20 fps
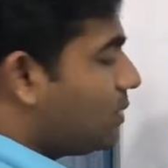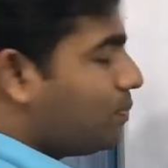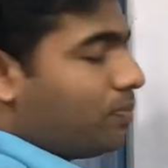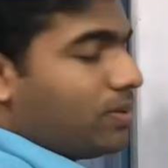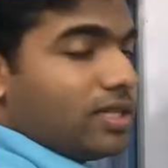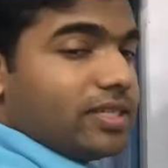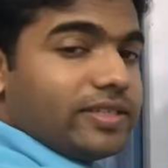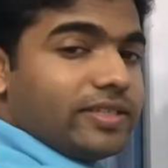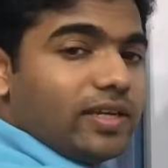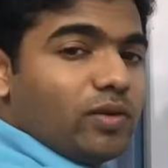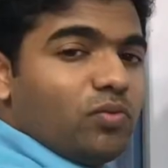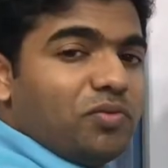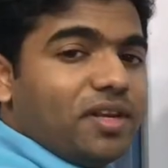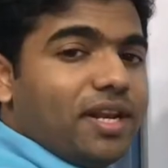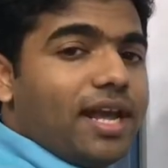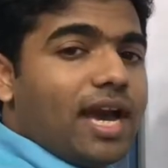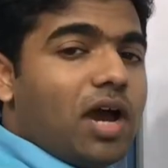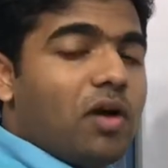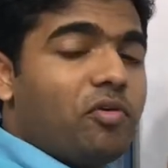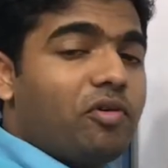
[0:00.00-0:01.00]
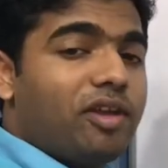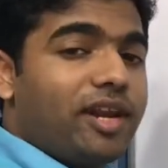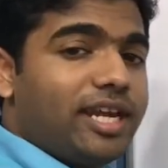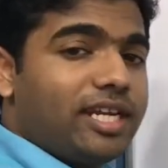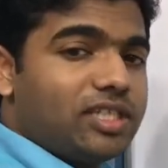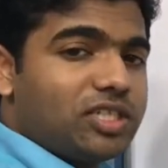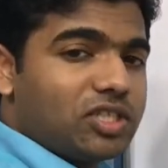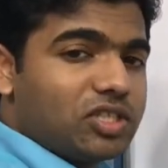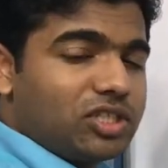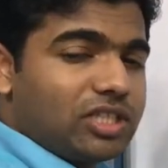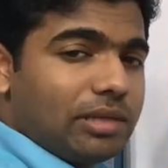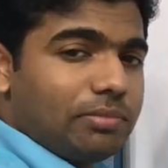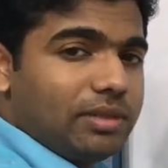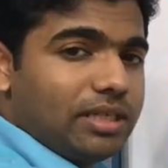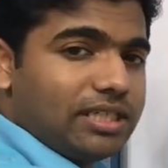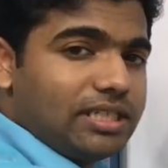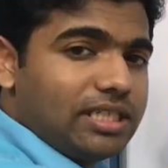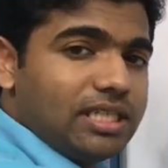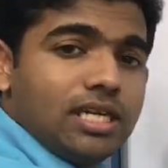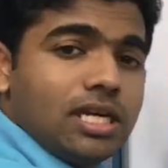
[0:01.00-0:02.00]
person will have greater
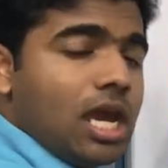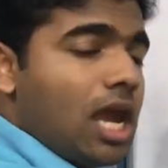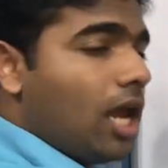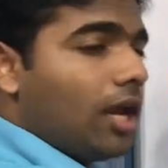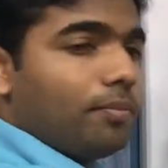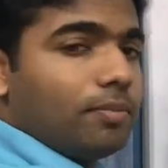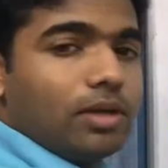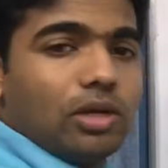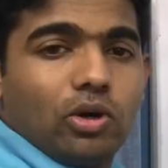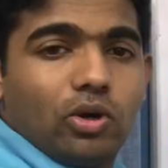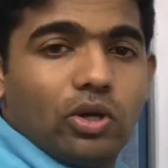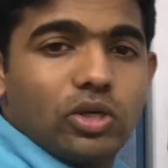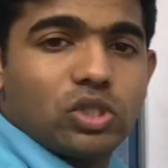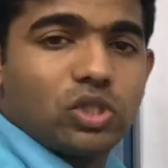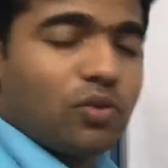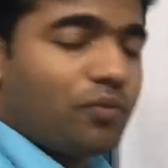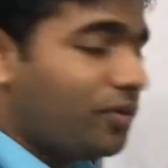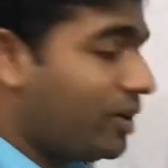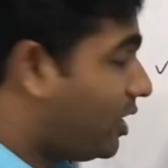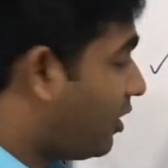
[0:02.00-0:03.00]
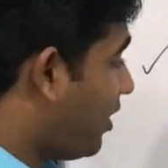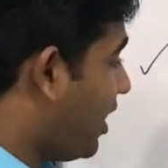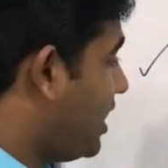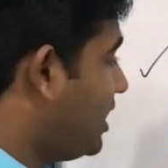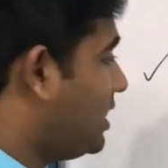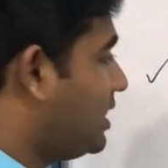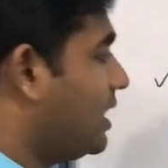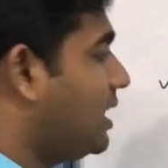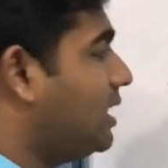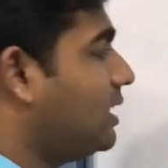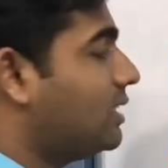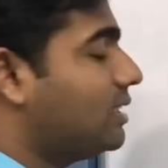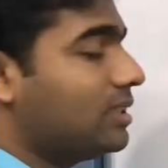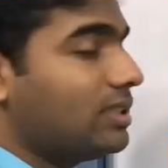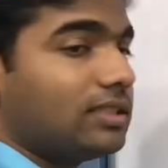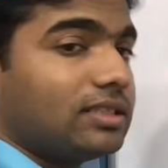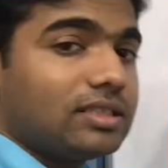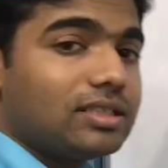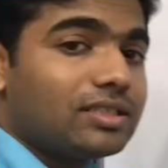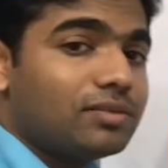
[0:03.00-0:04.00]
stability because of greater
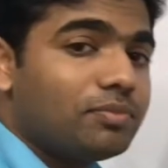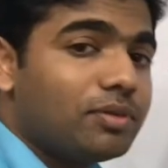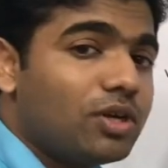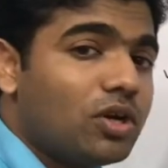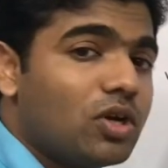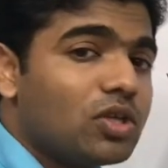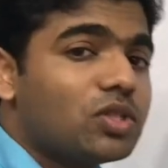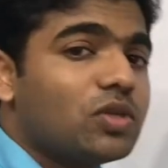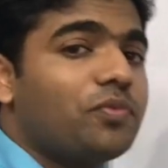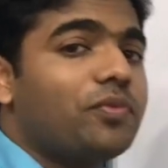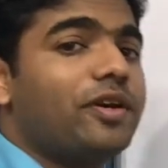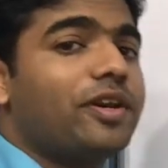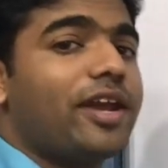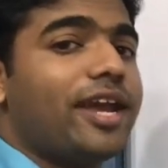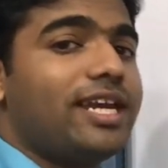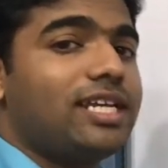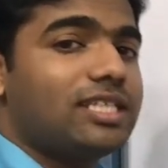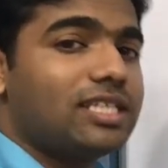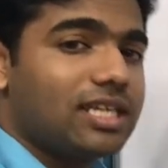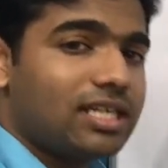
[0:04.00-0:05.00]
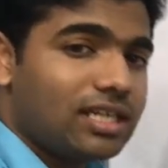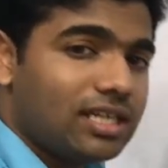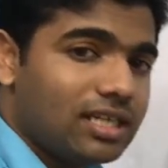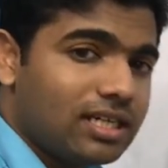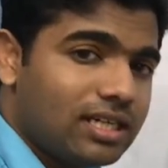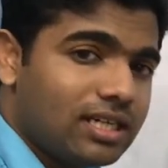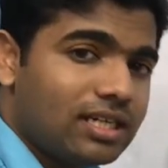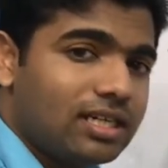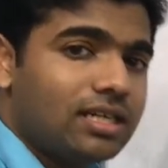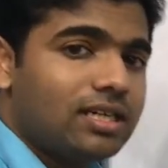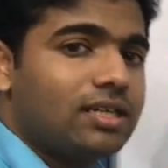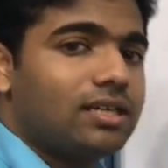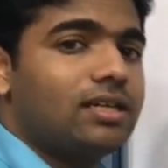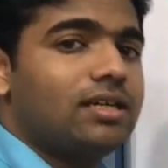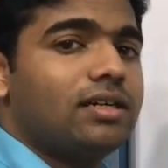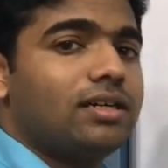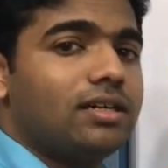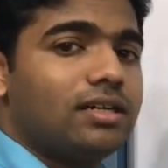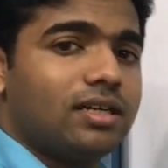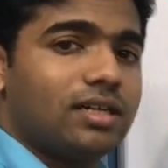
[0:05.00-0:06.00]
because of greater
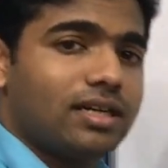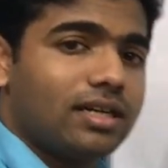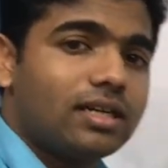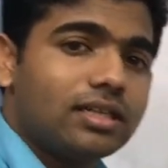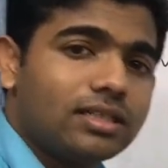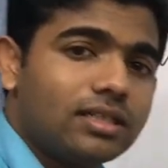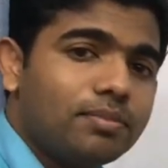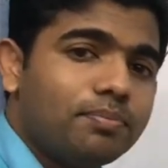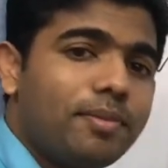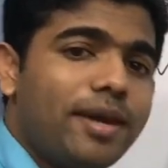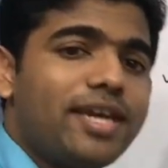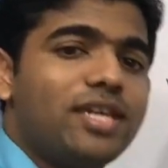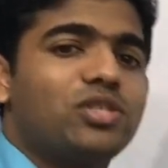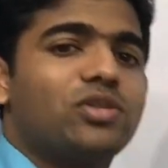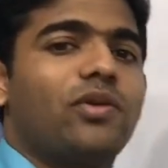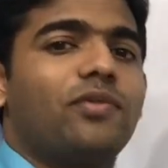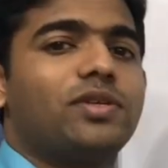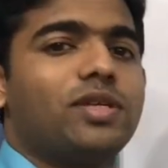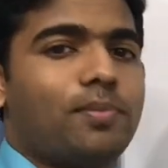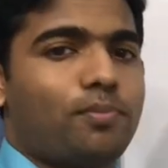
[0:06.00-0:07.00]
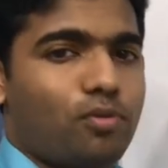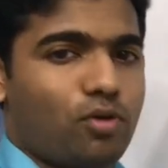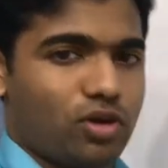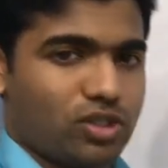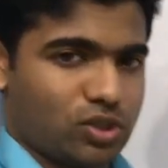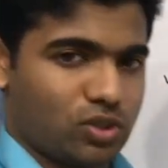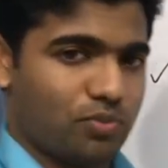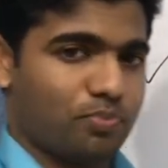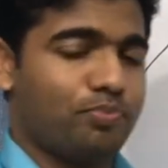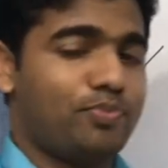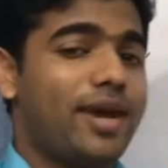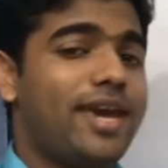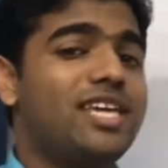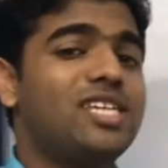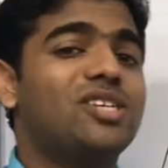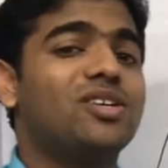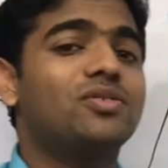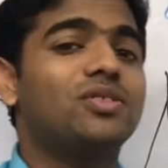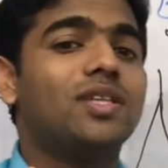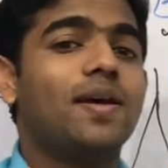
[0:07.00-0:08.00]
base of support. So
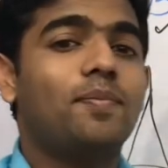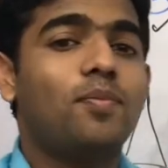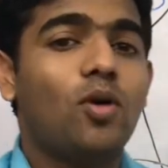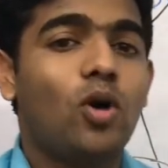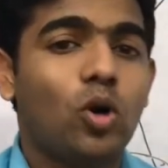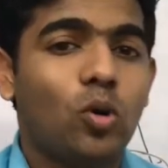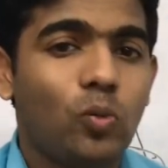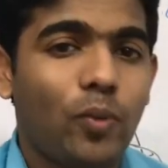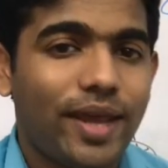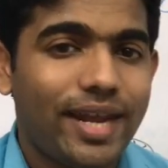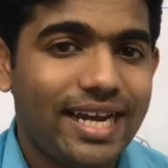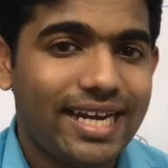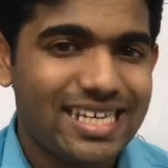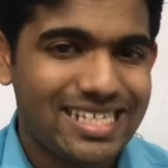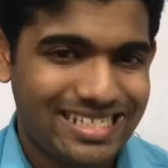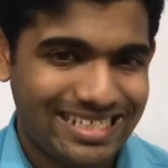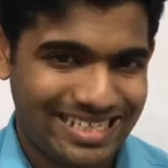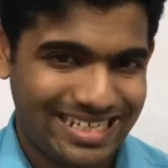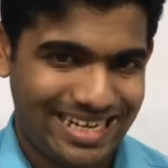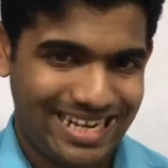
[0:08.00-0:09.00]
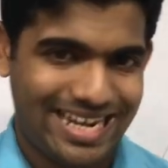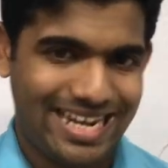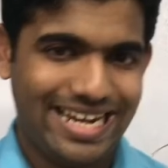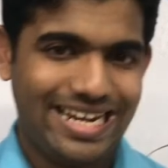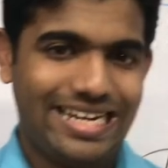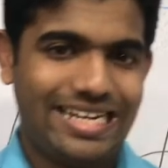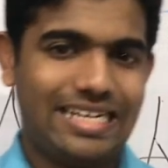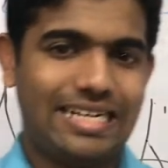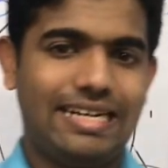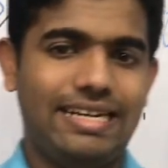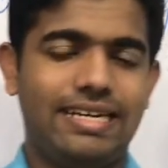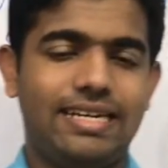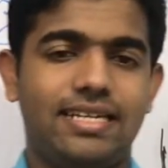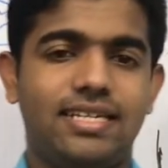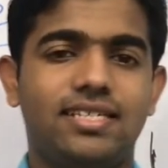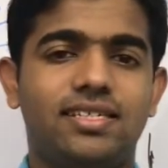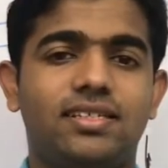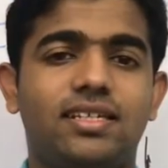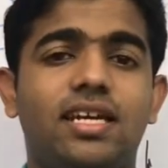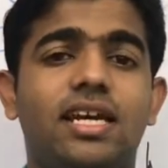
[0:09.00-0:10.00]
base of support when it is
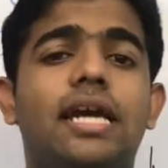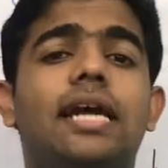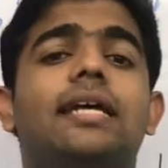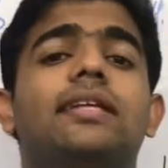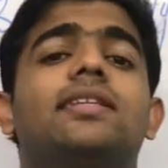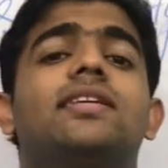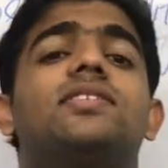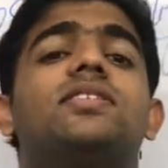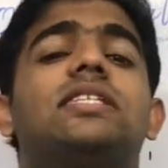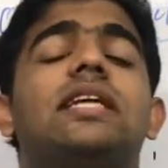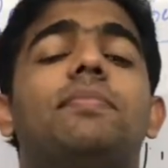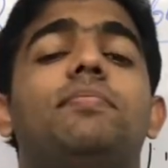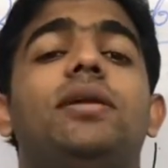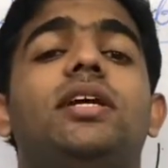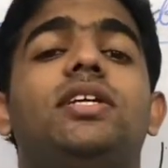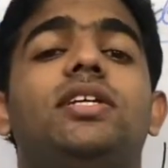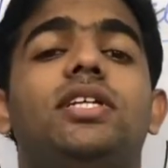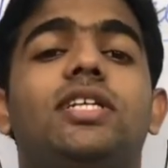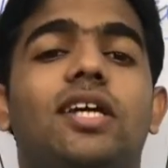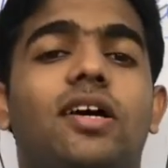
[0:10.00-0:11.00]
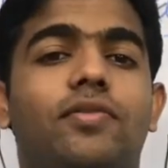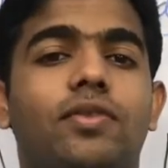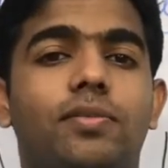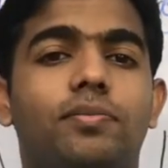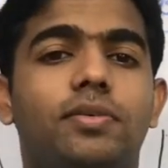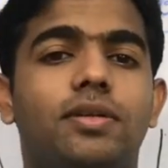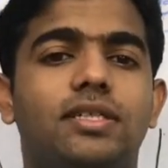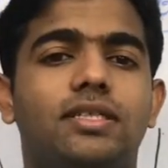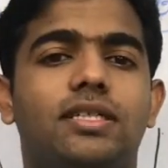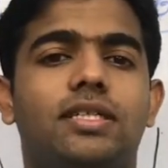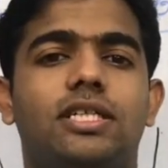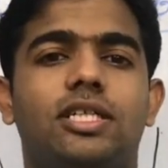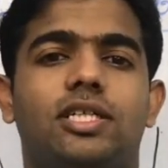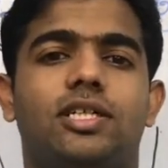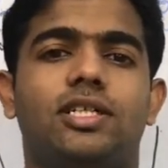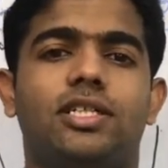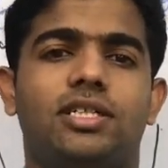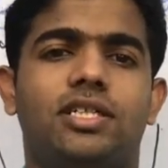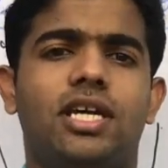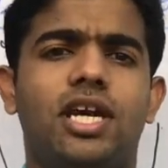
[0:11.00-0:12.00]
increased, the stability of a person
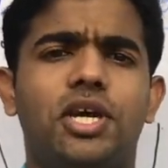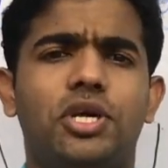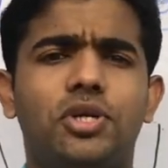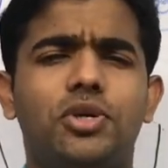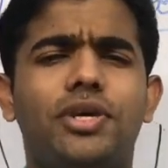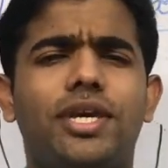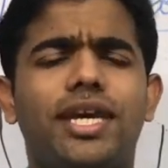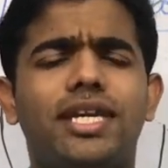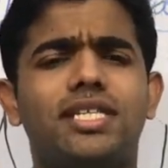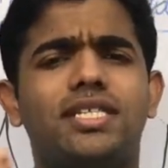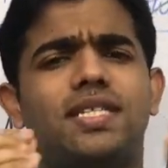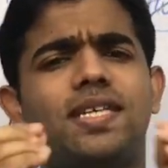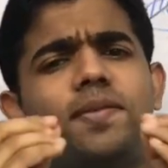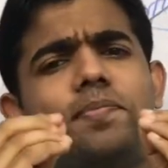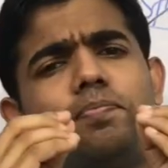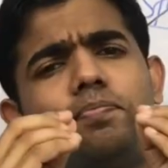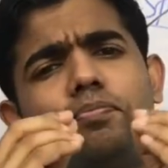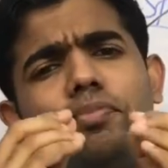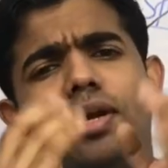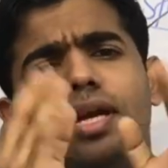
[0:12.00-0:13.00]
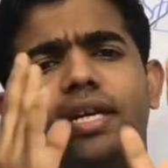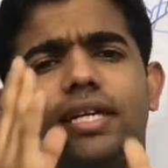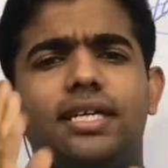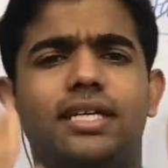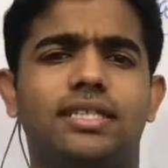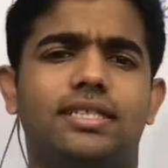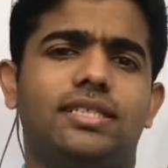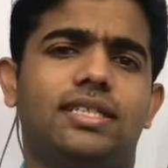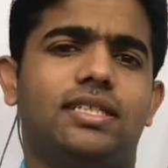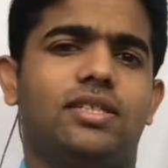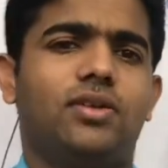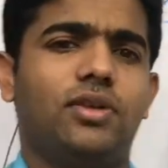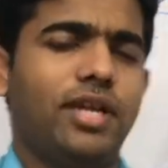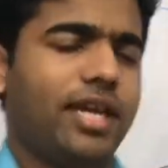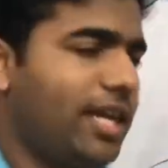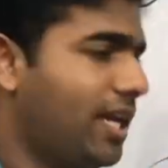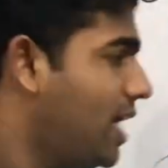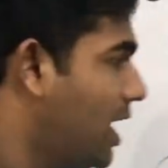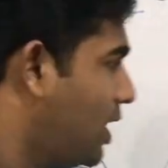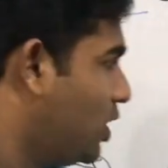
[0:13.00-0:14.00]
increase. You can simply guess it.
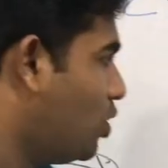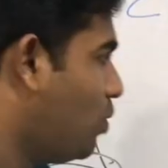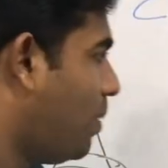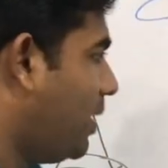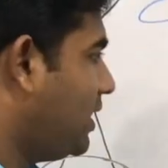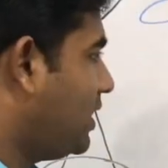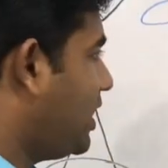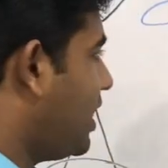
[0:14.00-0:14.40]
Okay, you might